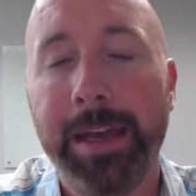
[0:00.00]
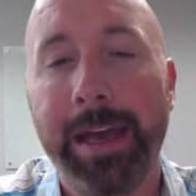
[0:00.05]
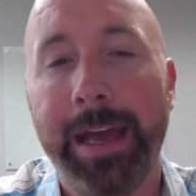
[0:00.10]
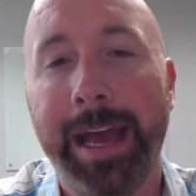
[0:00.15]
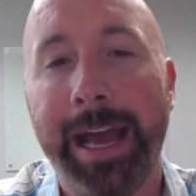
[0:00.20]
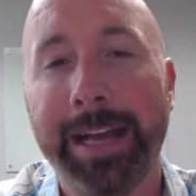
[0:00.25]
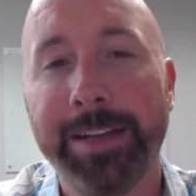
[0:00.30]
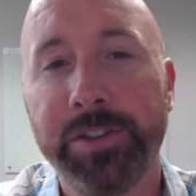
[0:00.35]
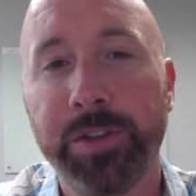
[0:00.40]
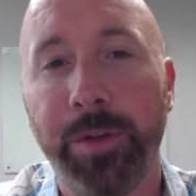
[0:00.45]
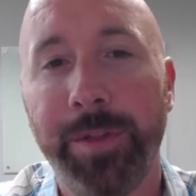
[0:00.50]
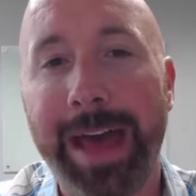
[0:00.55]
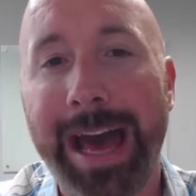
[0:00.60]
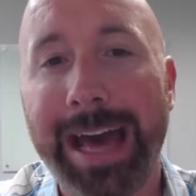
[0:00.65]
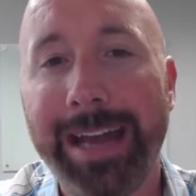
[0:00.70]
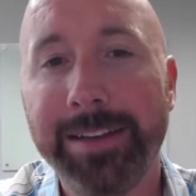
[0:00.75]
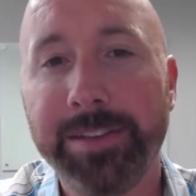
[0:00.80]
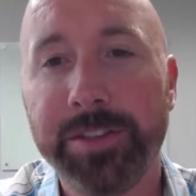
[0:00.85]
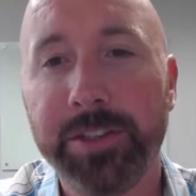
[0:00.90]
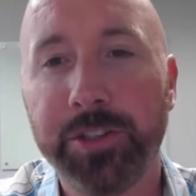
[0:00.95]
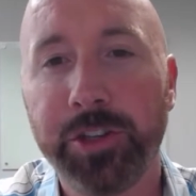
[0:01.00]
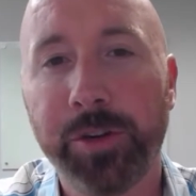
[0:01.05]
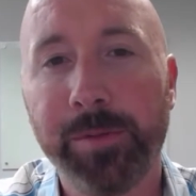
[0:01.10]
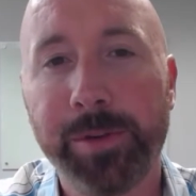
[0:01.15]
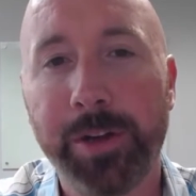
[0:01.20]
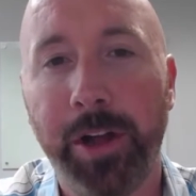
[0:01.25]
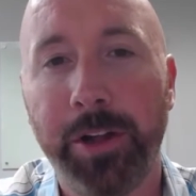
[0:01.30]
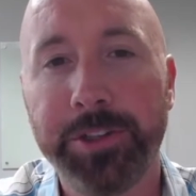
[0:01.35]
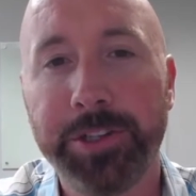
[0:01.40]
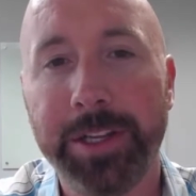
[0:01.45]
And so that is the
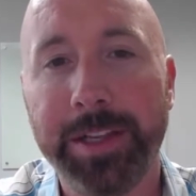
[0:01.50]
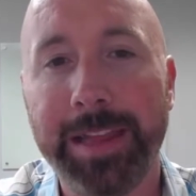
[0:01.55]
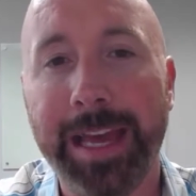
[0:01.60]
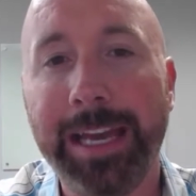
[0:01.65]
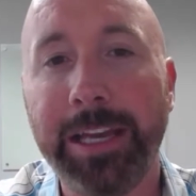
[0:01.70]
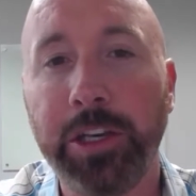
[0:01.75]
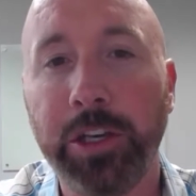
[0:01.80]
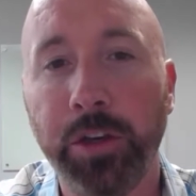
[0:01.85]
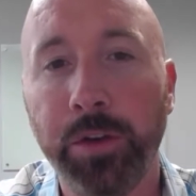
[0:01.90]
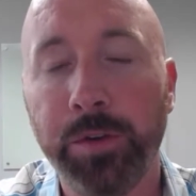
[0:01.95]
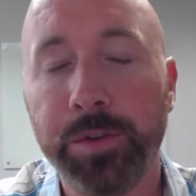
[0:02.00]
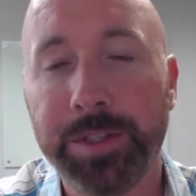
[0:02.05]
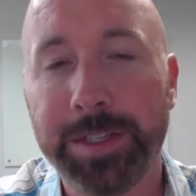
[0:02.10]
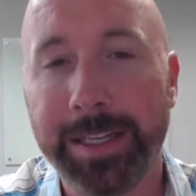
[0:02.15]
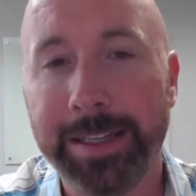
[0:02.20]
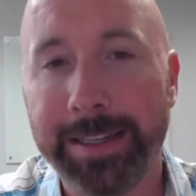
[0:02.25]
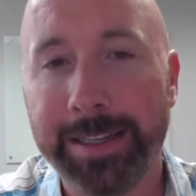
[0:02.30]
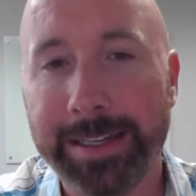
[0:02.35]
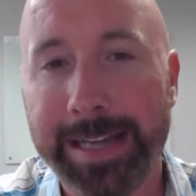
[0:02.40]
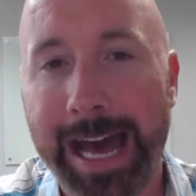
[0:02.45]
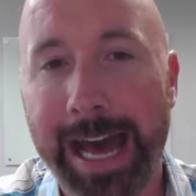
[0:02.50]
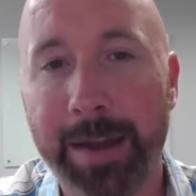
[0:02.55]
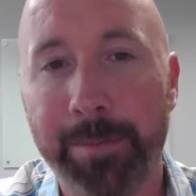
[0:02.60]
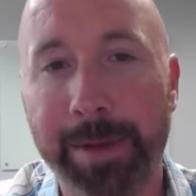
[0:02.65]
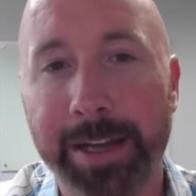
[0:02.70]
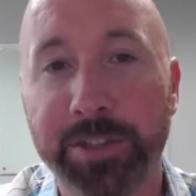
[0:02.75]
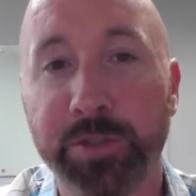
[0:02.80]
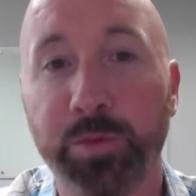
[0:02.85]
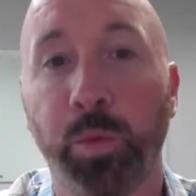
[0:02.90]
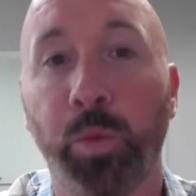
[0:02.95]
terminology they use in the
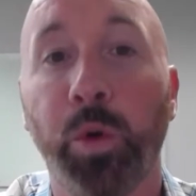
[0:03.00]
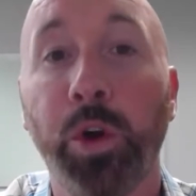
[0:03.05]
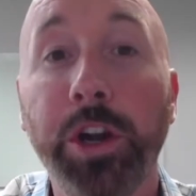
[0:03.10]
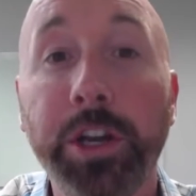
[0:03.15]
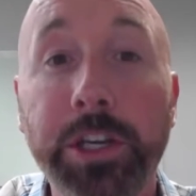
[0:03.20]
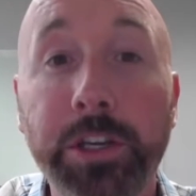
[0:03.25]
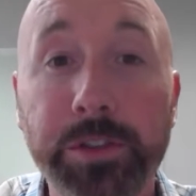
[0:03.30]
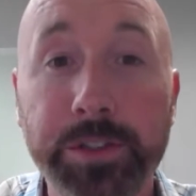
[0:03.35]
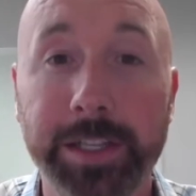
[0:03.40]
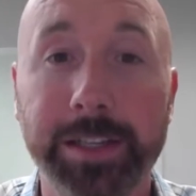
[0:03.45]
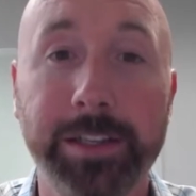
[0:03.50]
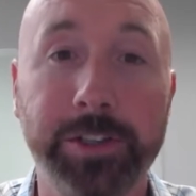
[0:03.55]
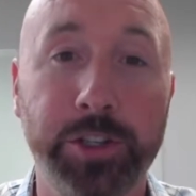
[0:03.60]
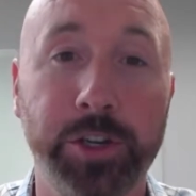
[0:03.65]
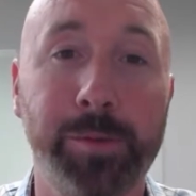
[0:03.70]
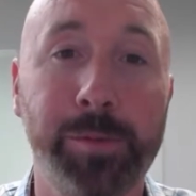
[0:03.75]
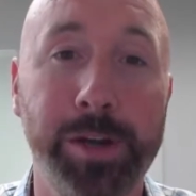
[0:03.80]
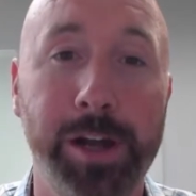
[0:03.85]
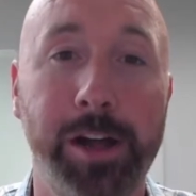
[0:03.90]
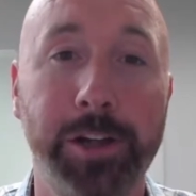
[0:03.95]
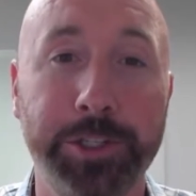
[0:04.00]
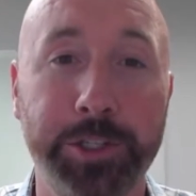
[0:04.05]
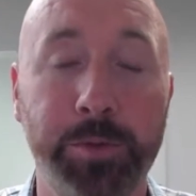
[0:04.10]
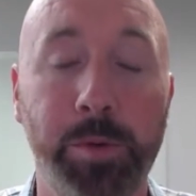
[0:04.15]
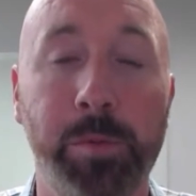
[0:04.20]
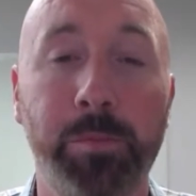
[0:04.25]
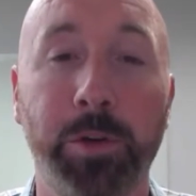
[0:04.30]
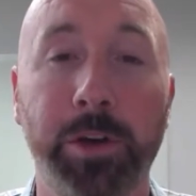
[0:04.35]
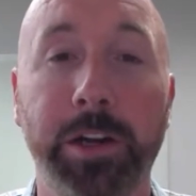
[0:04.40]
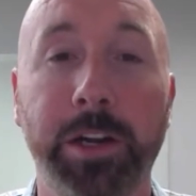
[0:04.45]
database. We're using the terminology
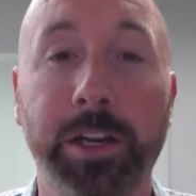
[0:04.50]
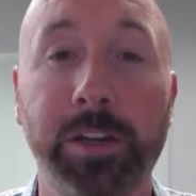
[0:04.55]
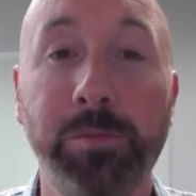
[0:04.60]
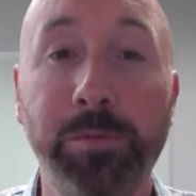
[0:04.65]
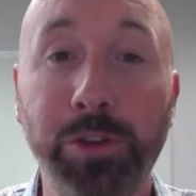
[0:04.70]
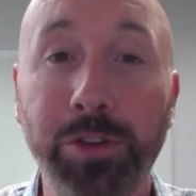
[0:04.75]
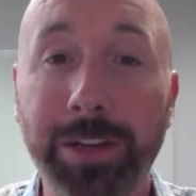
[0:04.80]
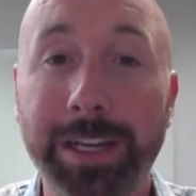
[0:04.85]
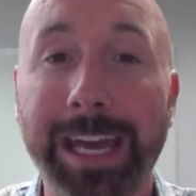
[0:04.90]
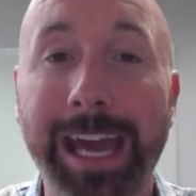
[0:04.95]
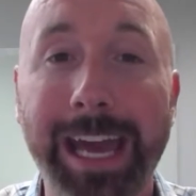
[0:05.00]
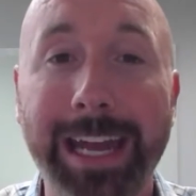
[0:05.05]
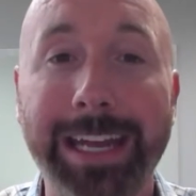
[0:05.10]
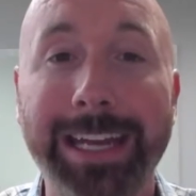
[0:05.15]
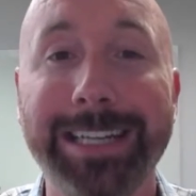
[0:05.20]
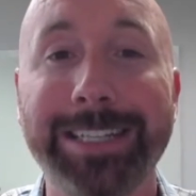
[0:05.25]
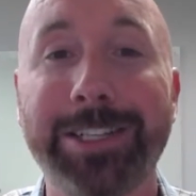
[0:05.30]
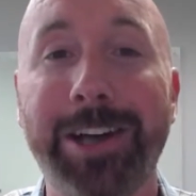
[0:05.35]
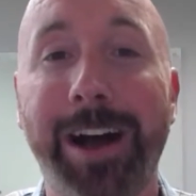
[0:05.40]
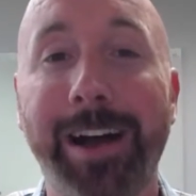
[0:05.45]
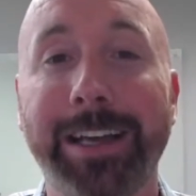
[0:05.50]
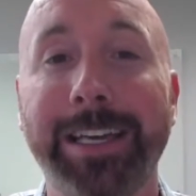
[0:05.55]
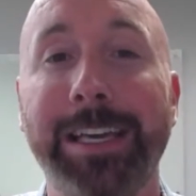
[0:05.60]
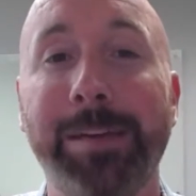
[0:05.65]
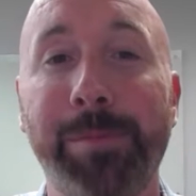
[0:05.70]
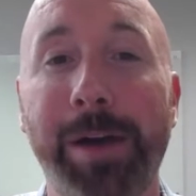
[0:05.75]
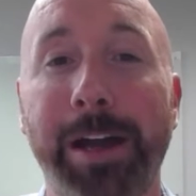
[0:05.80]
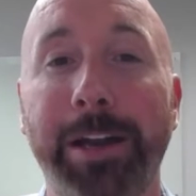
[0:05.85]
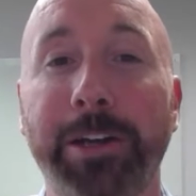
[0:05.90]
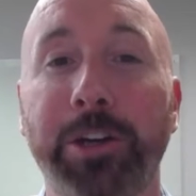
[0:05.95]
when we're communicating and talking
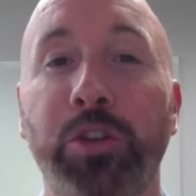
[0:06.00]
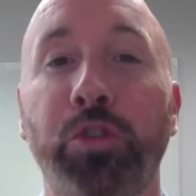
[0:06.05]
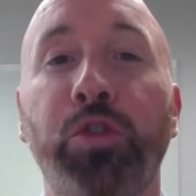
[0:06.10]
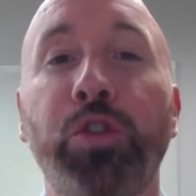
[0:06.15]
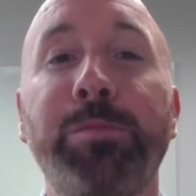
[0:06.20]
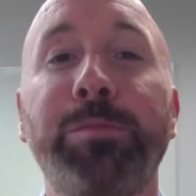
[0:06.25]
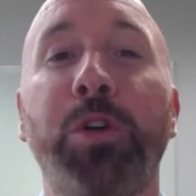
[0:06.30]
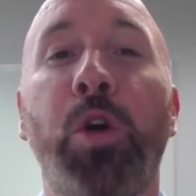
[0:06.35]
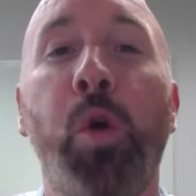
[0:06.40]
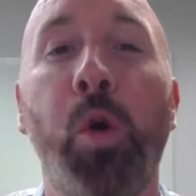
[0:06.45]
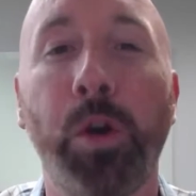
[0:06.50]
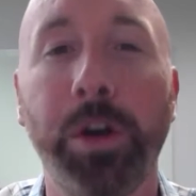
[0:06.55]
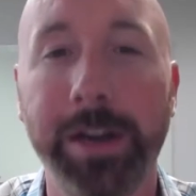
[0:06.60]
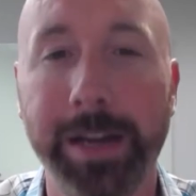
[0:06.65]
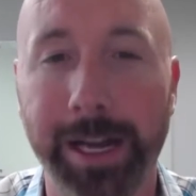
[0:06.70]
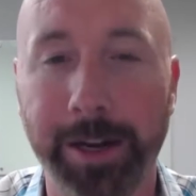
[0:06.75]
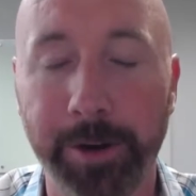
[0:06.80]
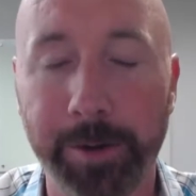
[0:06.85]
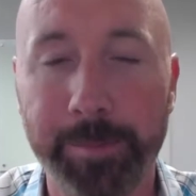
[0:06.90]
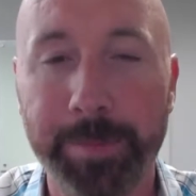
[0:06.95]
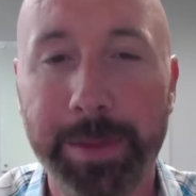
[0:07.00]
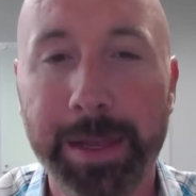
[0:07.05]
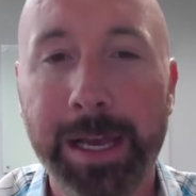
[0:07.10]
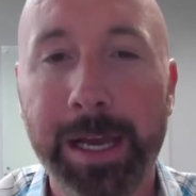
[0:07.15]
about it, group coordinator.